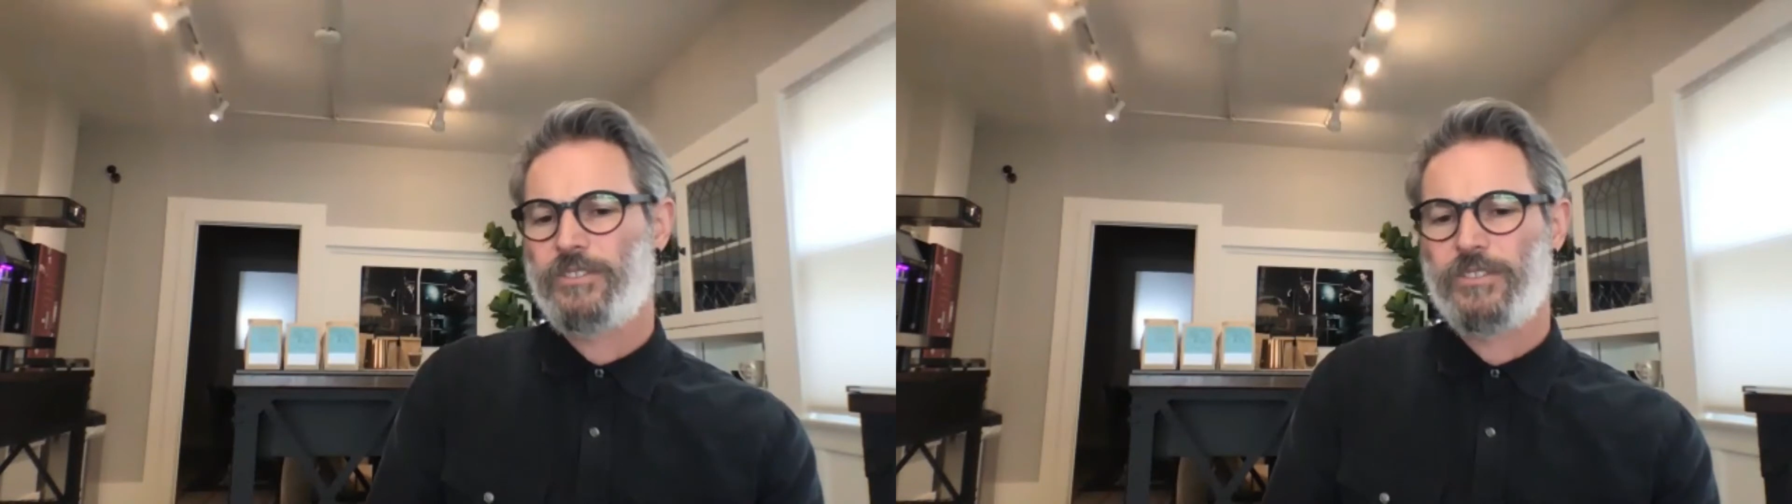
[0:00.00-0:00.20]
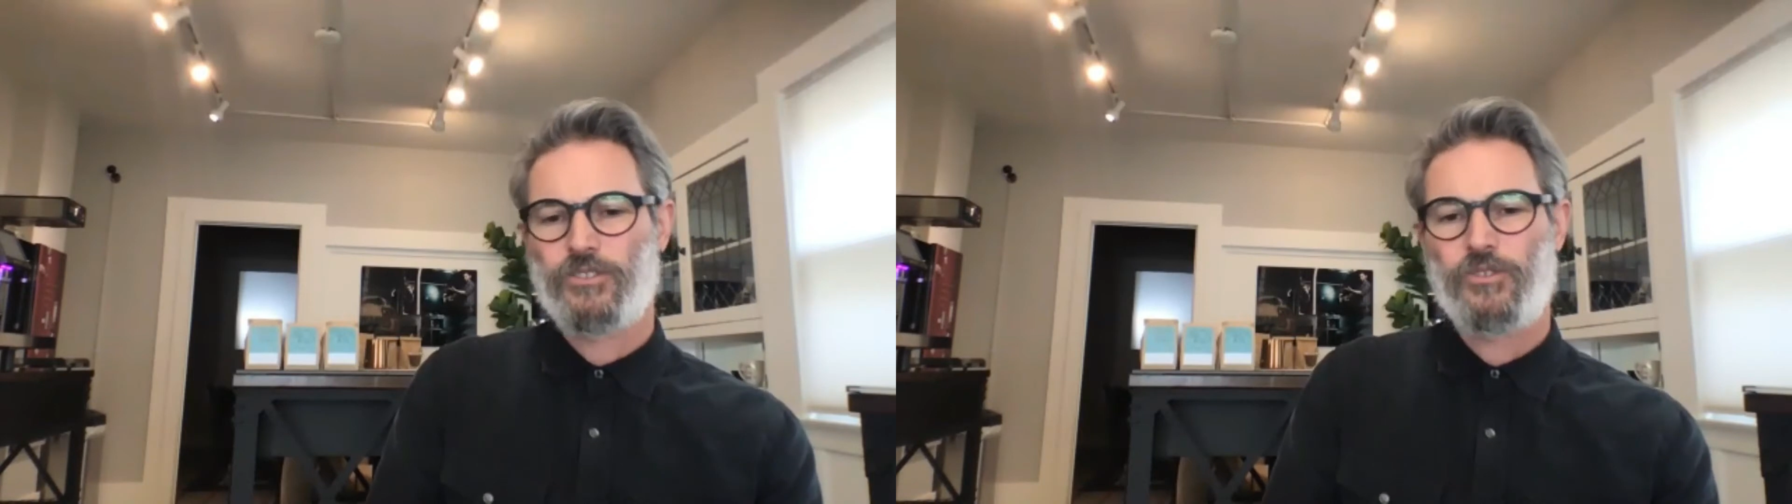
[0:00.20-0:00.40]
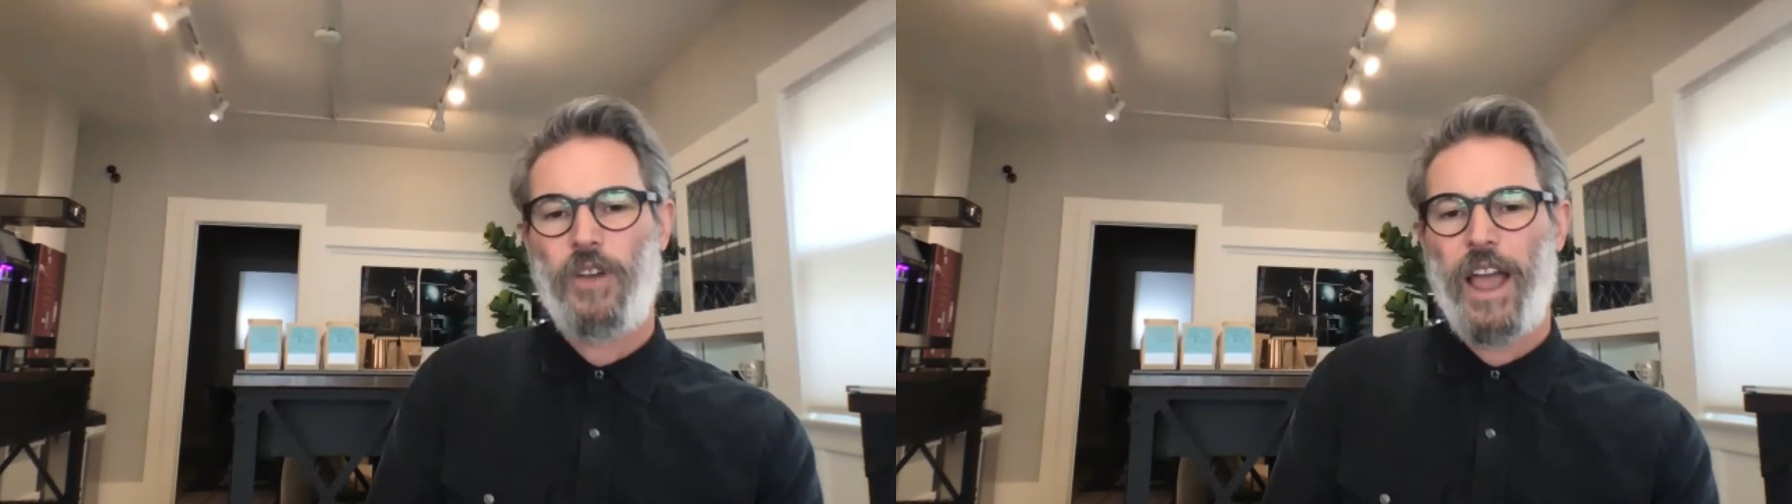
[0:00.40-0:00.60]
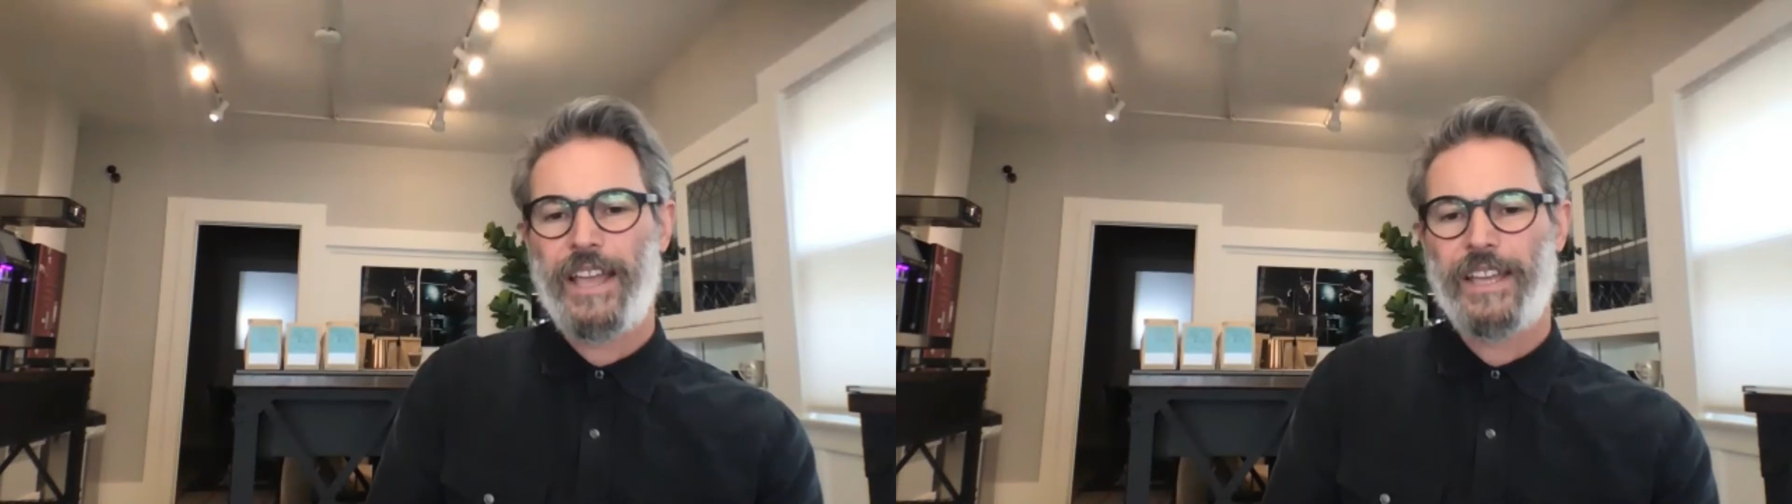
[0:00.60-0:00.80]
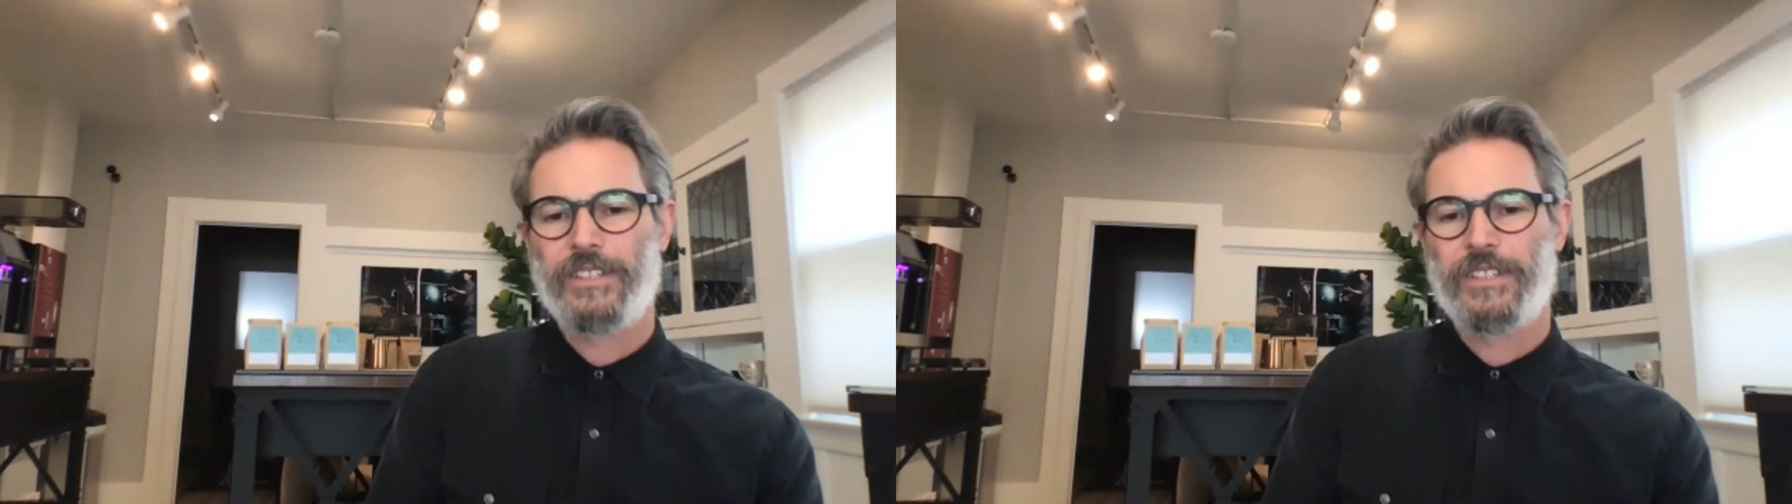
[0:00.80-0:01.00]
to
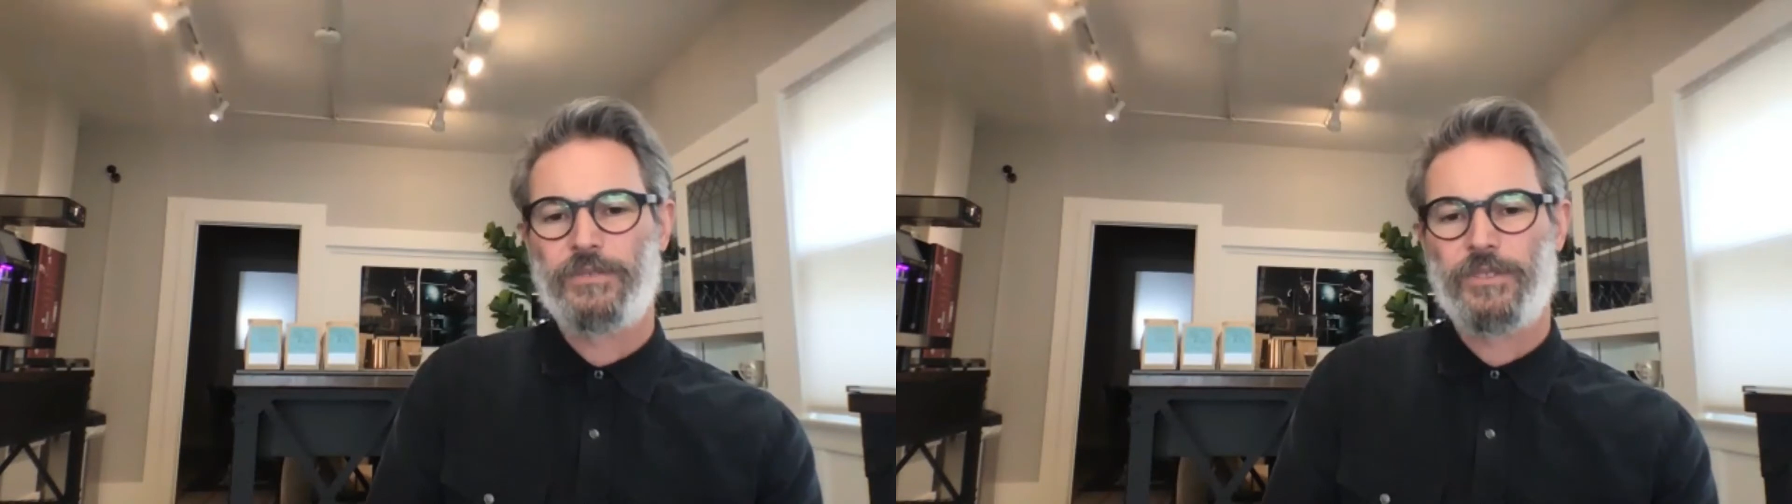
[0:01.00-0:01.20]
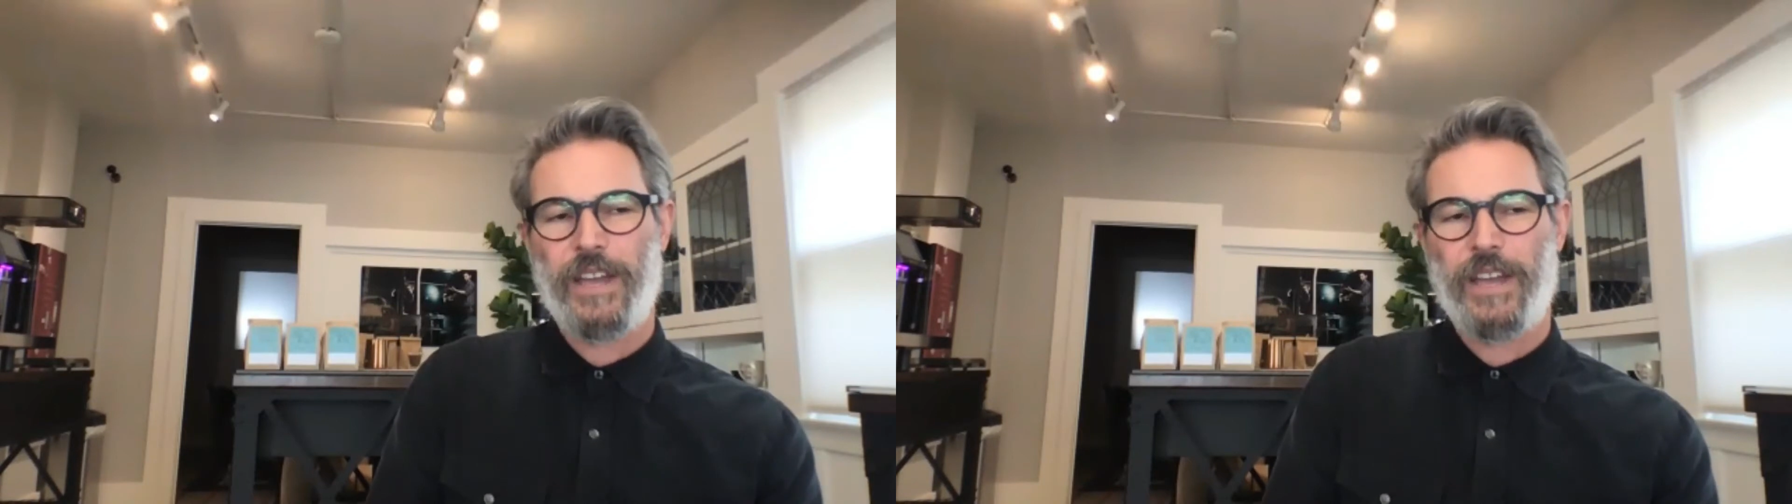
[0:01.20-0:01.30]
try to give you